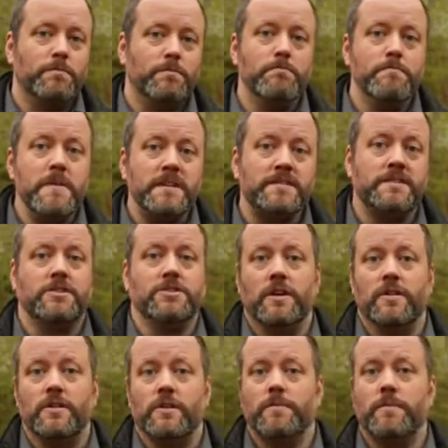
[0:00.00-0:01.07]
would miss each
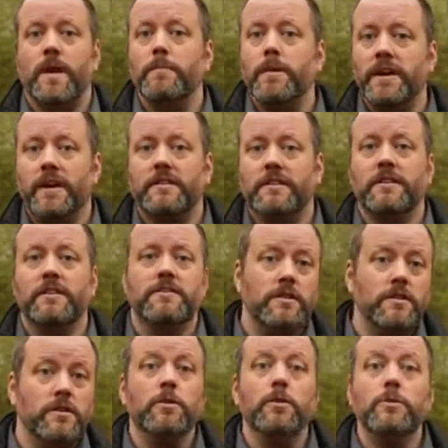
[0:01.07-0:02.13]
other and be kicked into
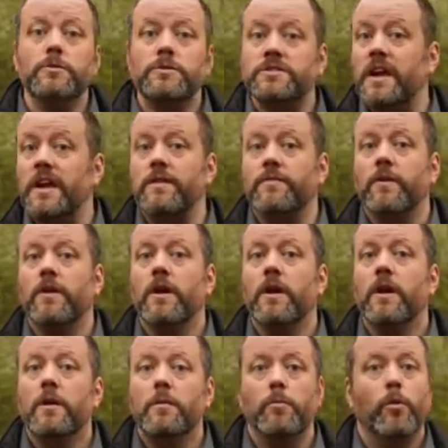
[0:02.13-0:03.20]
new, safer,
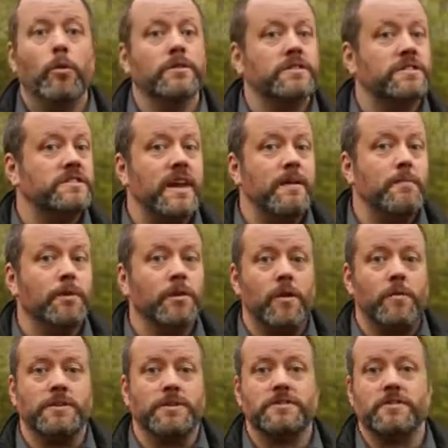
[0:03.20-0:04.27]
more stable
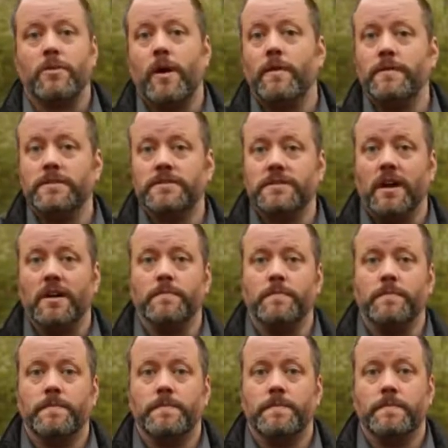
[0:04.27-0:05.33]
orbits around the sun.
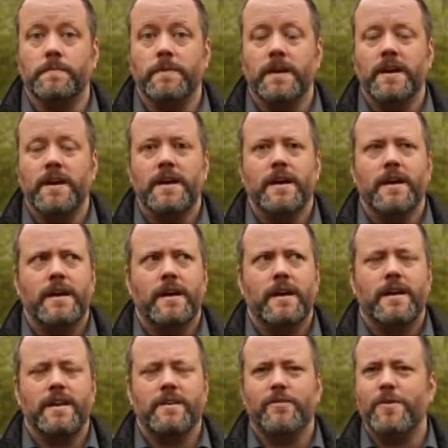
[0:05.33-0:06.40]

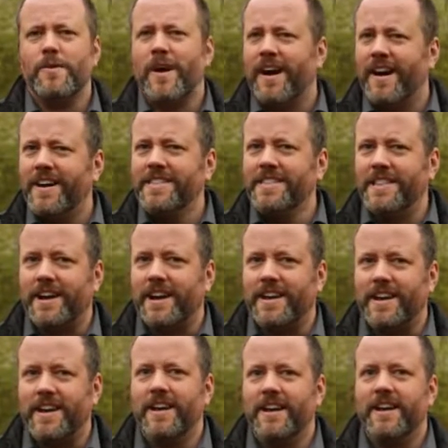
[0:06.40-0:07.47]
And if we were
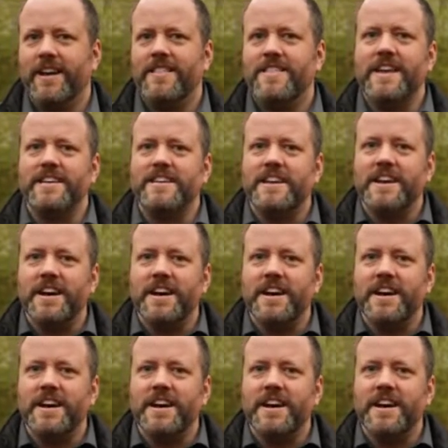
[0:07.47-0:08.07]
unlucky, they'd